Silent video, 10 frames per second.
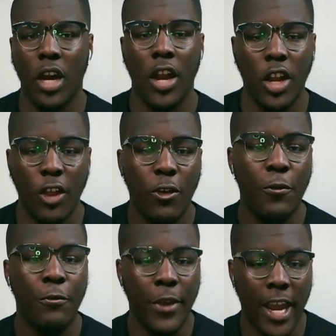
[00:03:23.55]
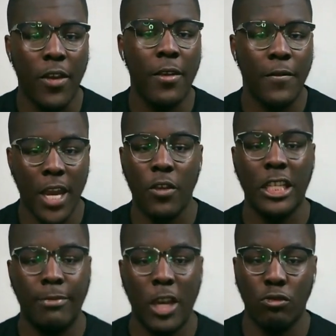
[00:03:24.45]
another very, very
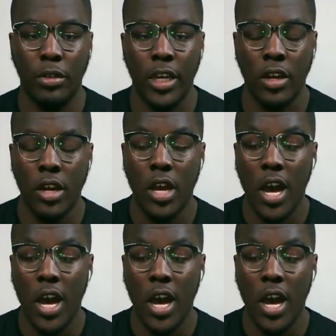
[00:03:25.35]
special player.